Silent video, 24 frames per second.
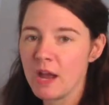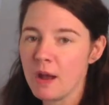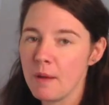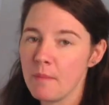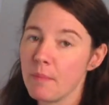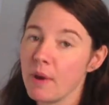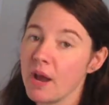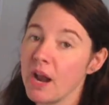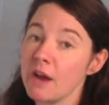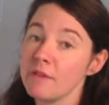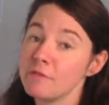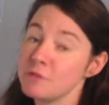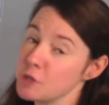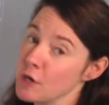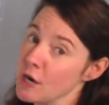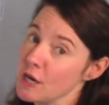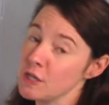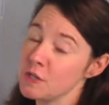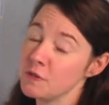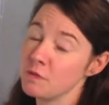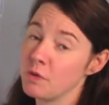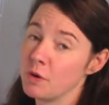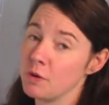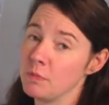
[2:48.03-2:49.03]
But I've
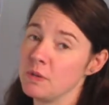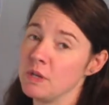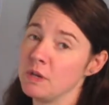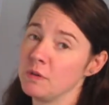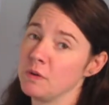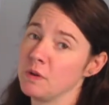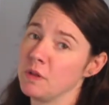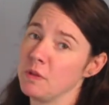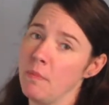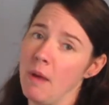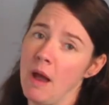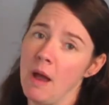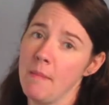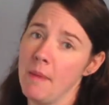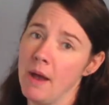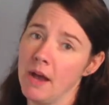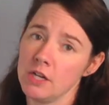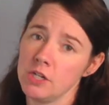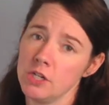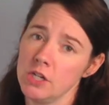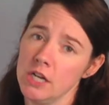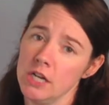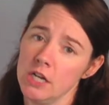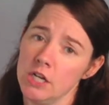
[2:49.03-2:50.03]
transformed it with my
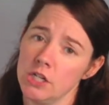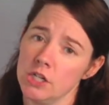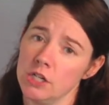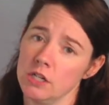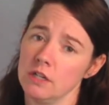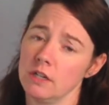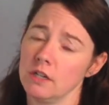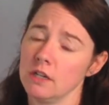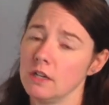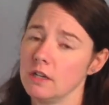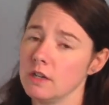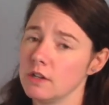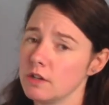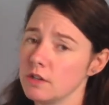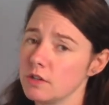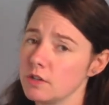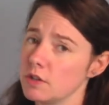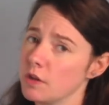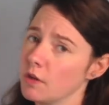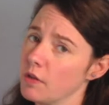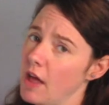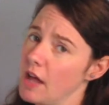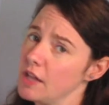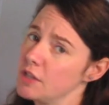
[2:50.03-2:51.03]
imagination.
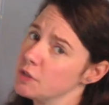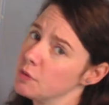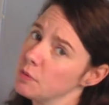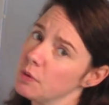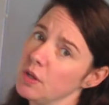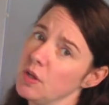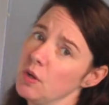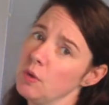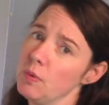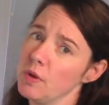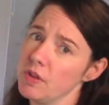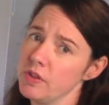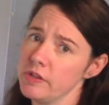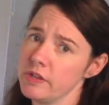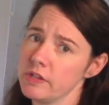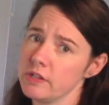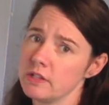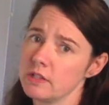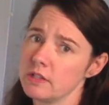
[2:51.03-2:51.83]
So that's really what